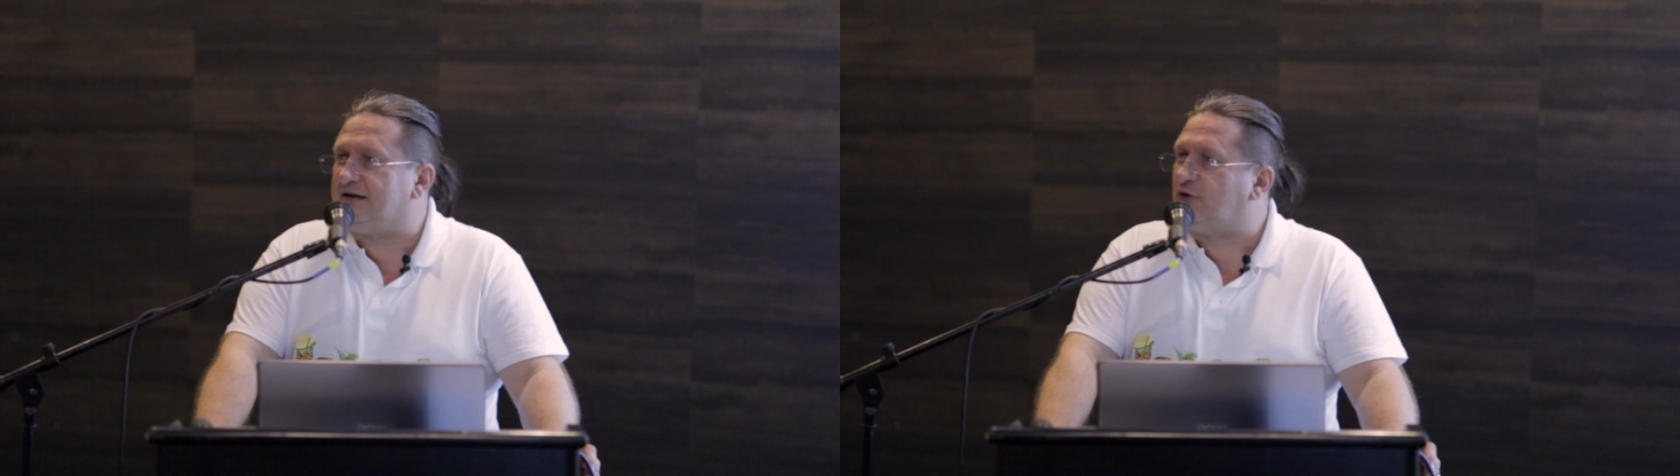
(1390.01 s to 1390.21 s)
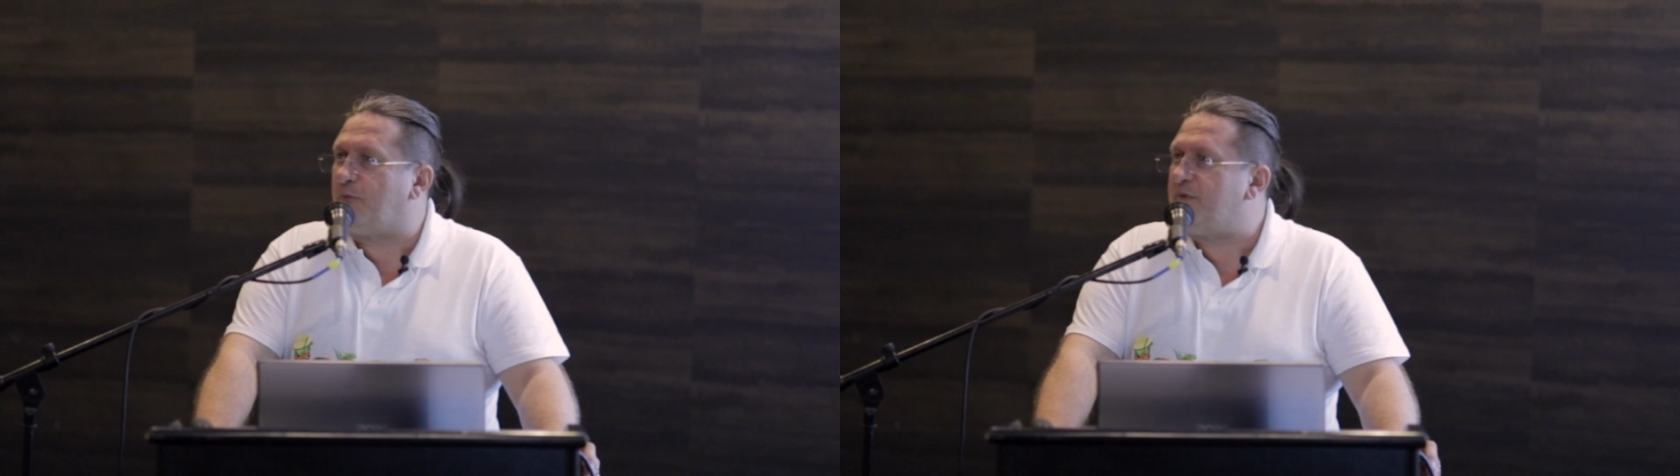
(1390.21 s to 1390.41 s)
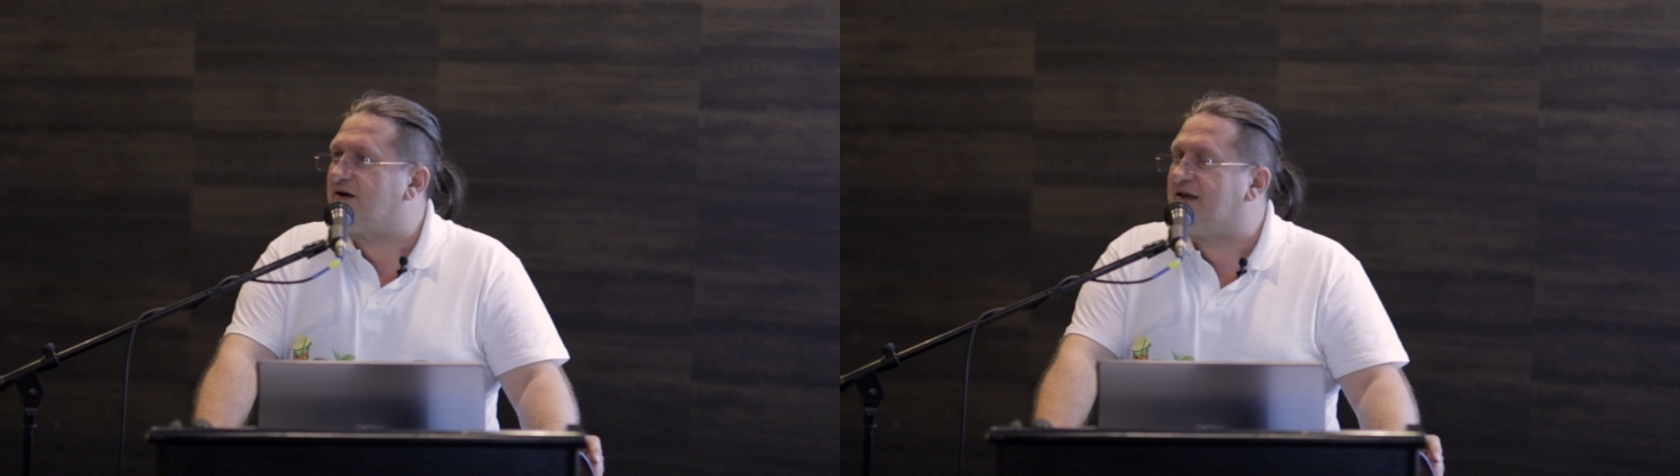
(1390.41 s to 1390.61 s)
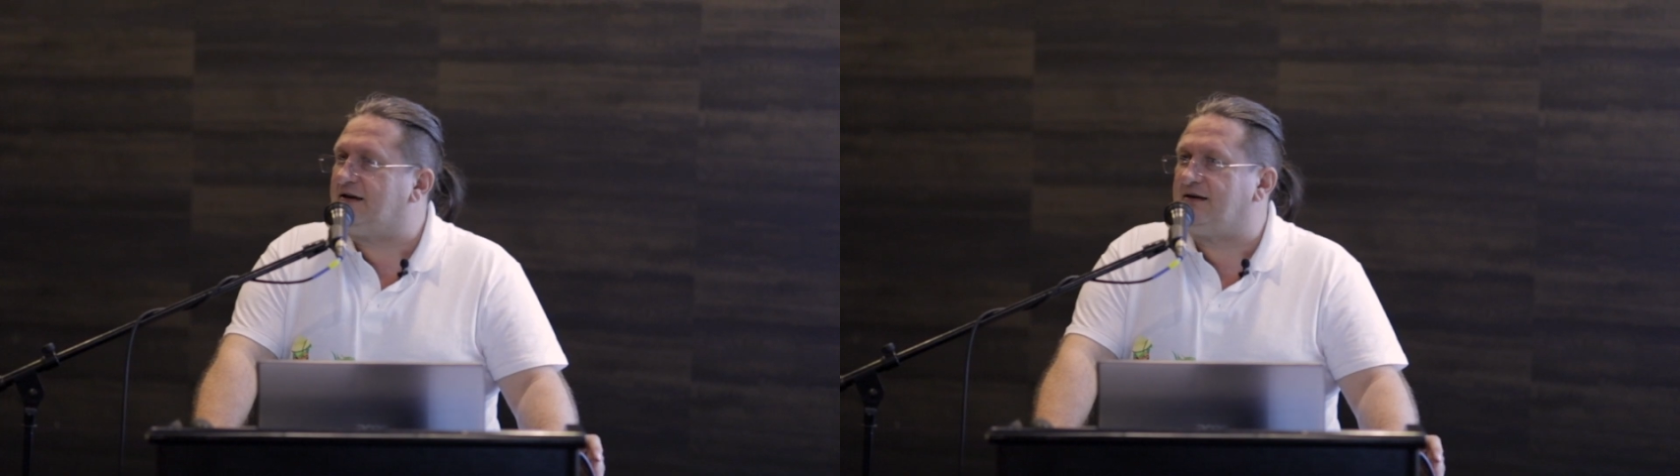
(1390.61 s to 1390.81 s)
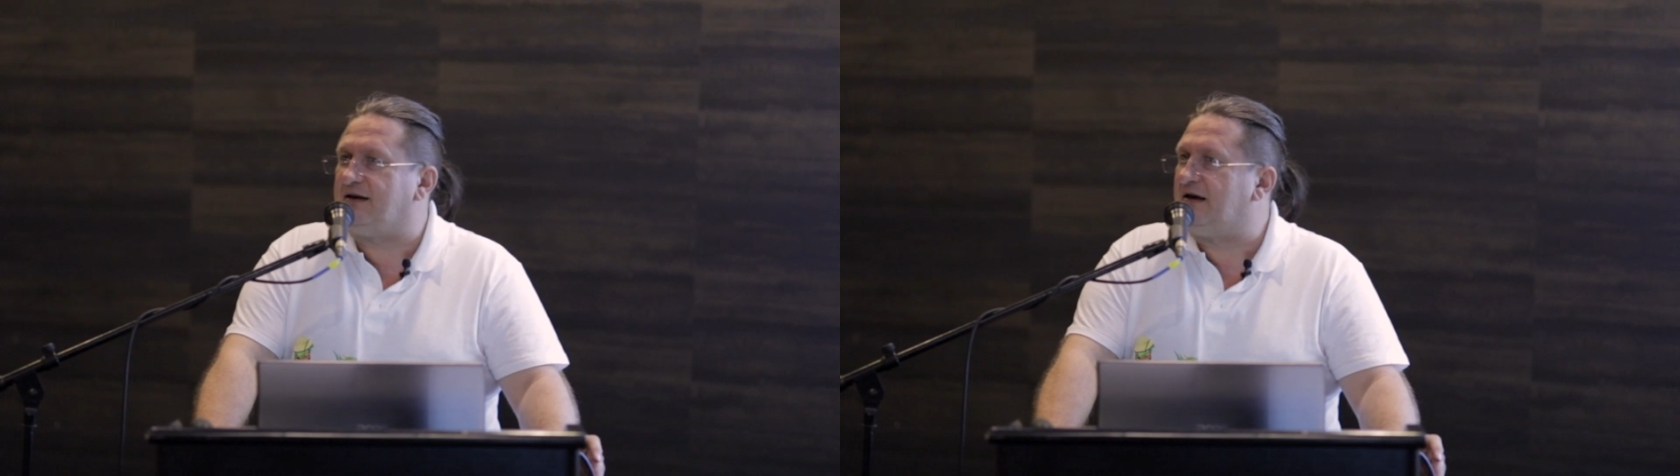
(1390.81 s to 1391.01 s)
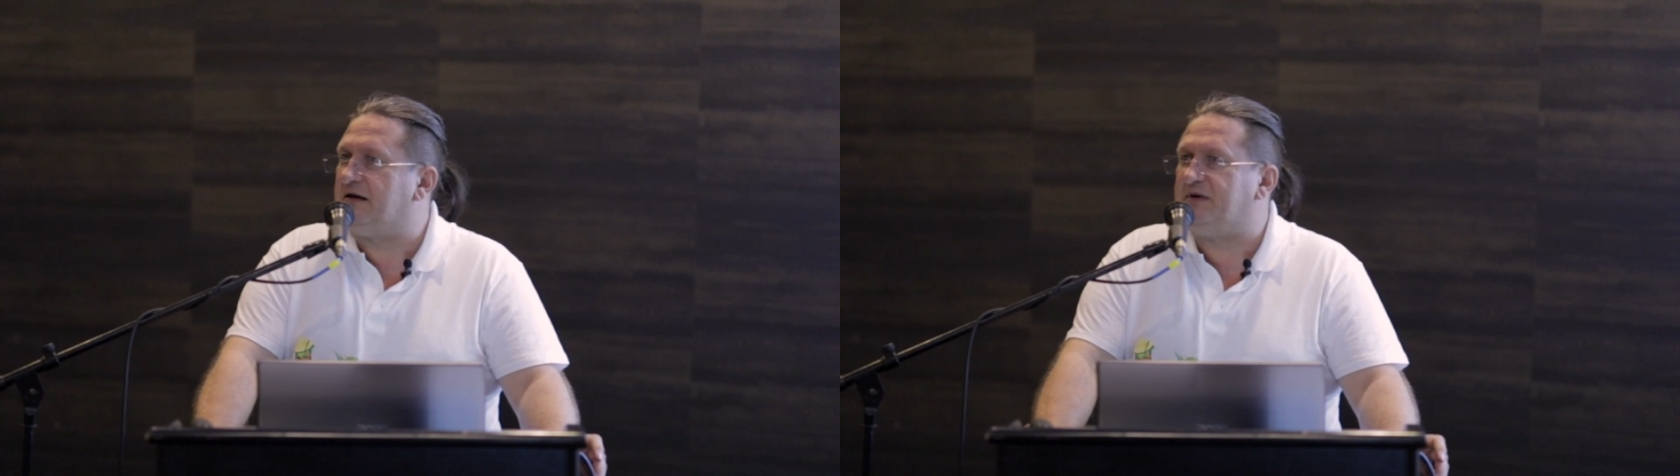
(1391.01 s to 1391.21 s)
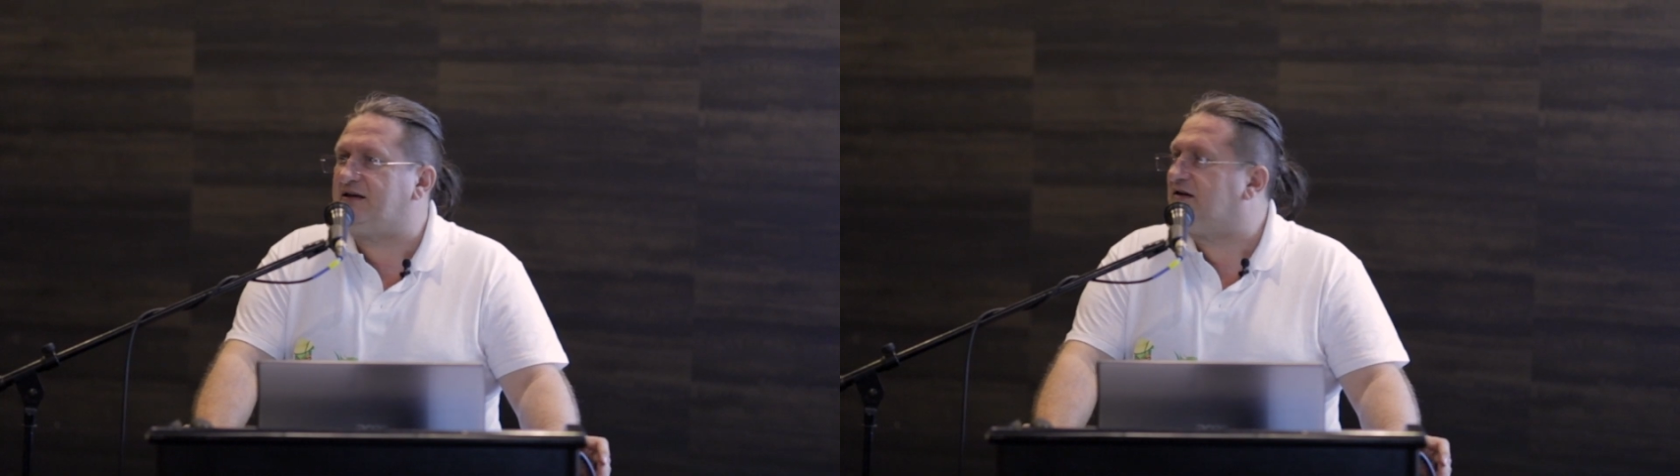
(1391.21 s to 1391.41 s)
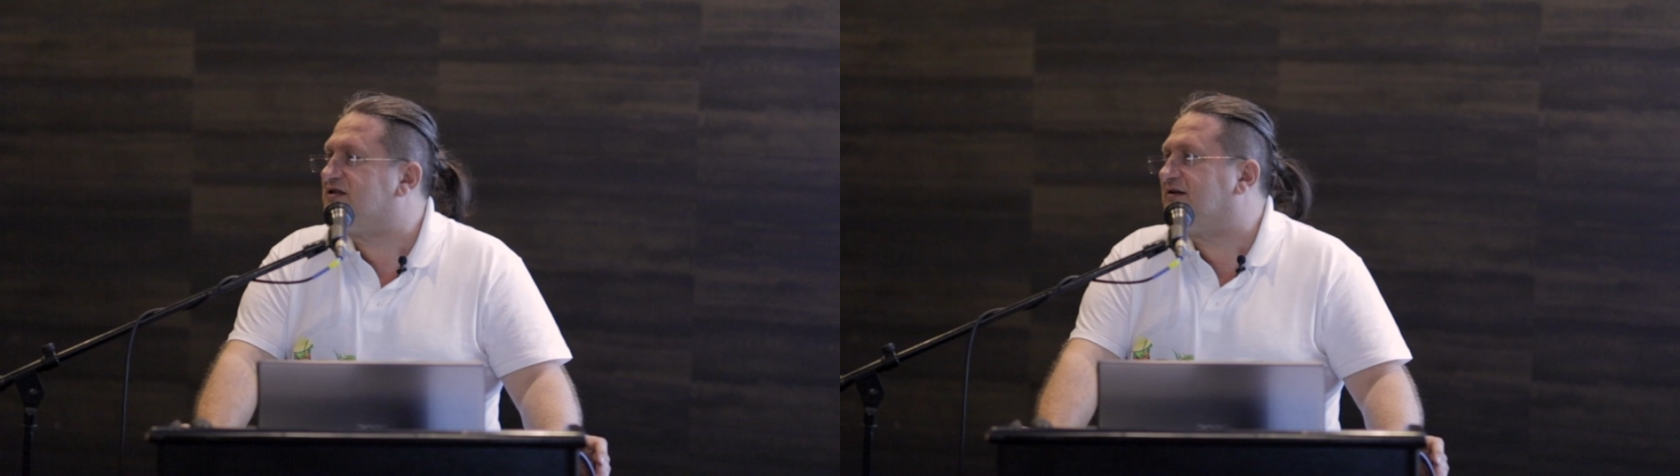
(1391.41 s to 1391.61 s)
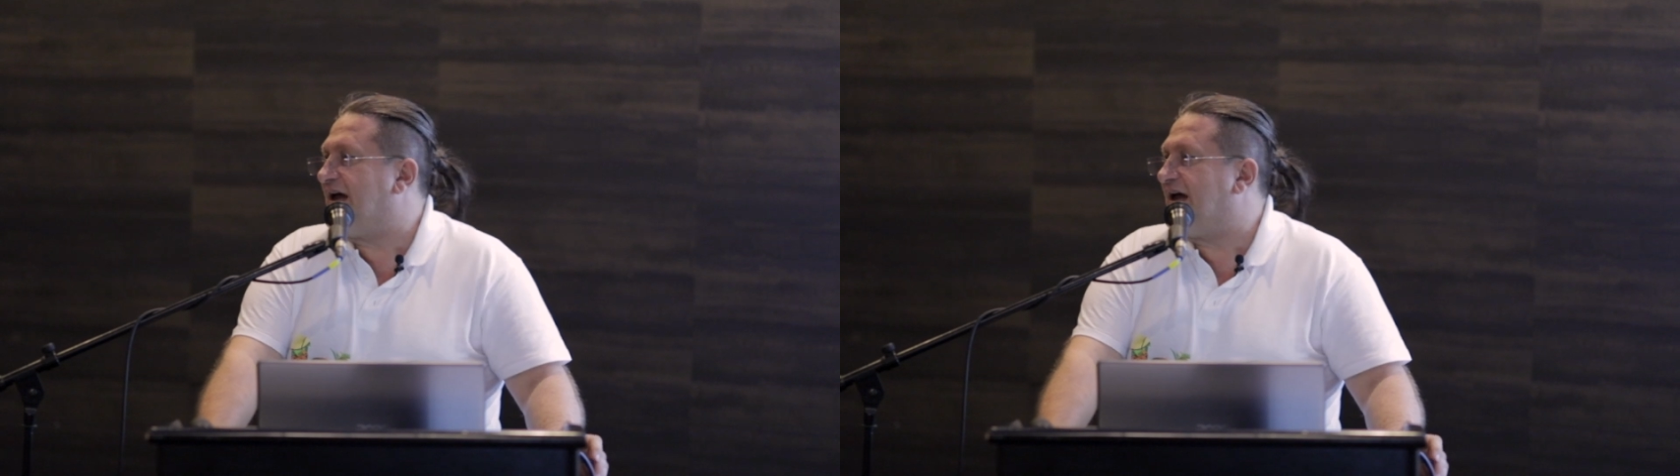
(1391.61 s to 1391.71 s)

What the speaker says: a topic that is